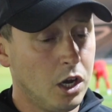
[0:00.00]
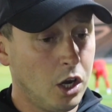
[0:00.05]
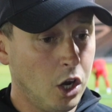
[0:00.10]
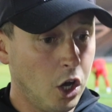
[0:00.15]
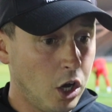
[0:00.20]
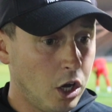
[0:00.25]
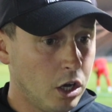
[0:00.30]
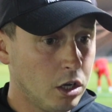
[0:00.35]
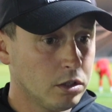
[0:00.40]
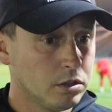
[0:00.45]
A
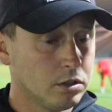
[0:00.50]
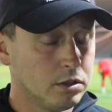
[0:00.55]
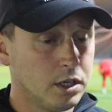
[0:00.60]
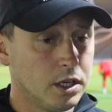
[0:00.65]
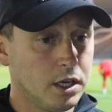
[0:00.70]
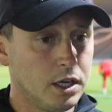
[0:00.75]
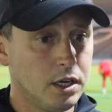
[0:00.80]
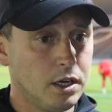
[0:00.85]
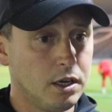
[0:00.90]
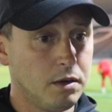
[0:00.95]
lot.
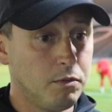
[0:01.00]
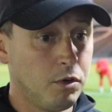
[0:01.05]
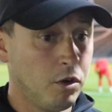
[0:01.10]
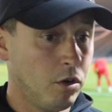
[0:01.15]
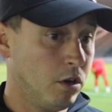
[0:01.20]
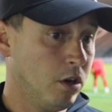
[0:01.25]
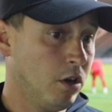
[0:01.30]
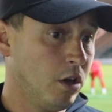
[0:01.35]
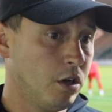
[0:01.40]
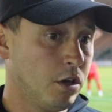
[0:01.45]

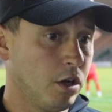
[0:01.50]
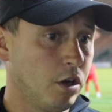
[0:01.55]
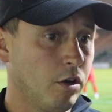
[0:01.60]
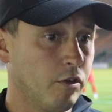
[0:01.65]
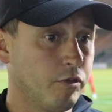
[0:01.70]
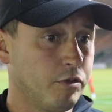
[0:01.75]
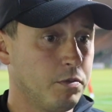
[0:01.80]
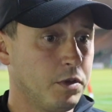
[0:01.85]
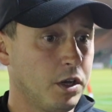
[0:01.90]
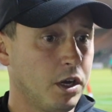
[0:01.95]
Learnt a
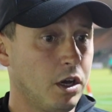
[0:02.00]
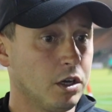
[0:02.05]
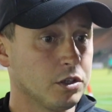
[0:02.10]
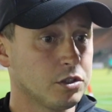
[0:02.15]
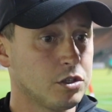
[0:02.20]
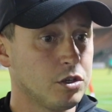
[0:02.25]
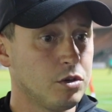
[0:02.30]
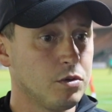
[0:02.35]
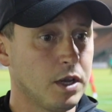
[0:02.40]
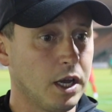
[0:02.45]
lot from the
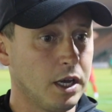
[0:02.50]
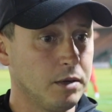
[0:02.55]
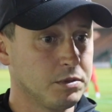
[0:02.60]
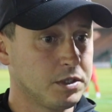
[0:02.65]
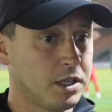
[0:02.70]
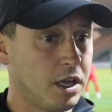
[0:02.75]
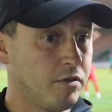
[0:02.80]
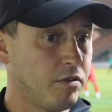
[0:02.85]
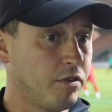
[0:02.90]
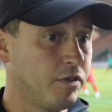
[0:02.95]
last two
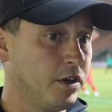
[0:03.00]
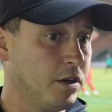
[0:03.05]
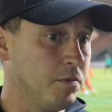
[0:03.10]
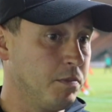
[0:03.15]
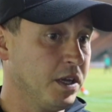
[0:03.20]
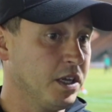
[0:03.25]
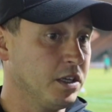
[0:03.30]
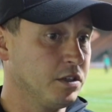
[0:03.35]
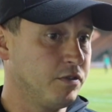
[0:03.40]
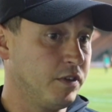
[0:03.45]
games, Dave. I think the
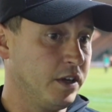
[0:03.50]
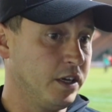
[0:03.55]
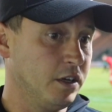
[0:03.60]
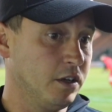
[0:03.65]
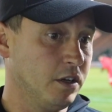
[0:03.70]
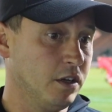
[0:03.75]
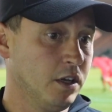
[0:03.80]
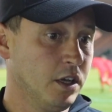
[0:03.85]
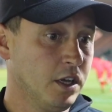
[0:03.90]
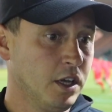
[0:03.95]
biggest thing
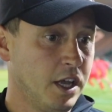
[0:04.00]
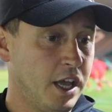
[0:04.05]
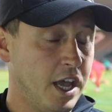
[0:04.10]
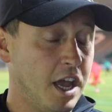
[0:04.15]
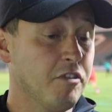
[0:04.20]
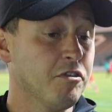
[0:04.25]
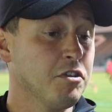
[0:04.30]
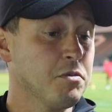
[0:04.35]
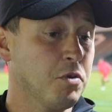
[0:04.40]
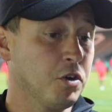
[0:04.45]
that
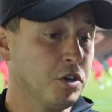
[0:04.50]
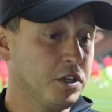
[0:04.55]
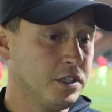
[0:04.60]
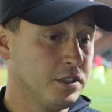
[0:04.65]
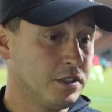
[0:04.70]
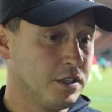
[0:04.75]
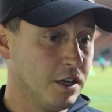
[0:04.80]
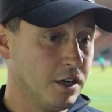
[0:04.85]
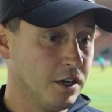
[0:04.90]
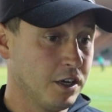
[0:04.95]

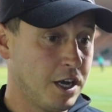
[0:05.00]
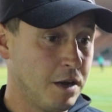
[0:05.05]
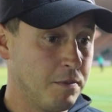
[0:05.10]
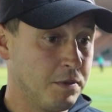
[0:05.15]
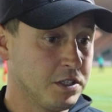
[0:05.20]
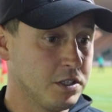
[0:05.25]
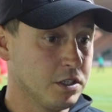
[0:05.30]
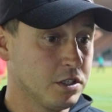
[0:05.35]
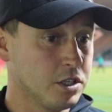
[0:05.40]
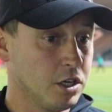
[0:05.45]
everybody's
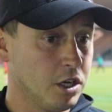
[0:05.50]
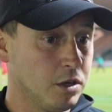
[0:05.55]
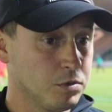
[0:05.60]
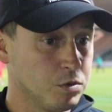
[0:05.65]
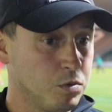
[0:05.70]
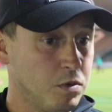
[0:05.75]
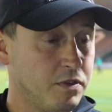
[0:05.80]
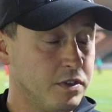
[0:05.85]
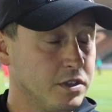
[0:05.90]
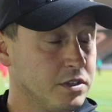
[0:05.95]
coming to
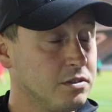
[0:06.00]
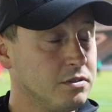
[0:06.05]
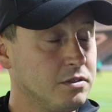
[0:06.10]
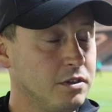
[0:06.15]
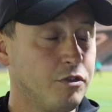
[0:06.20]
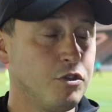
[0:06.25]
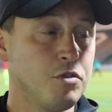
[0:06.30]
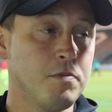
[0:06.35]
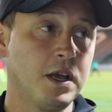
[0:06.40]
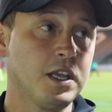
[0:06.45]
terms with is
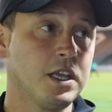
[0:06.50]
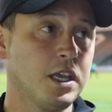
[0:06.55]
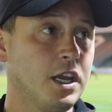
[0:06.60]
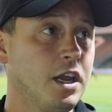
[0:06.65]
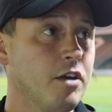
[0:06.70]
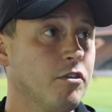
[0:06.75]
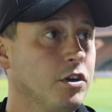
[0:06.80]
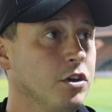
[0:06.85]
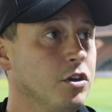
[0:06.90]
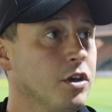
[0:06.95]
if you make an
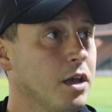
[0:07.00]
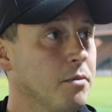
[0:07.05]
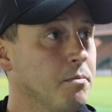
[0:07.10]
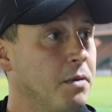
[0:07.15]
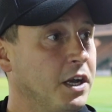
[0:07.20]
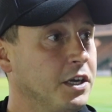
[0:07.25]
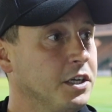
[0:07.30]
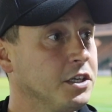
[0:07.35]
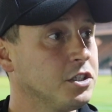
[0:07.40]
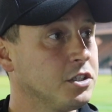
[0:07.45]
error, you get
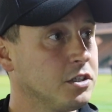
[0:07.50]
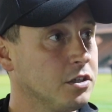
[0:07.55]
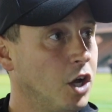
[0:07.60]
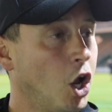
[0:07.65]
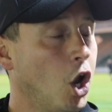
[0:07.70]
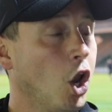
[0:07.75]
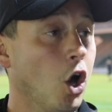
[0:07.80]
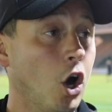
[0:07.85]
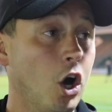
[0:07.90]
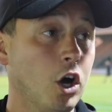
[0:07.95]
punished
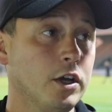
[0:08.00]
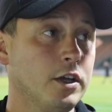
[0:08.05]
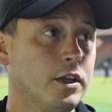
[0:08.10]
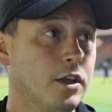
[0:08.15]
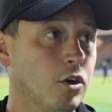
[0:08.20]
a lot.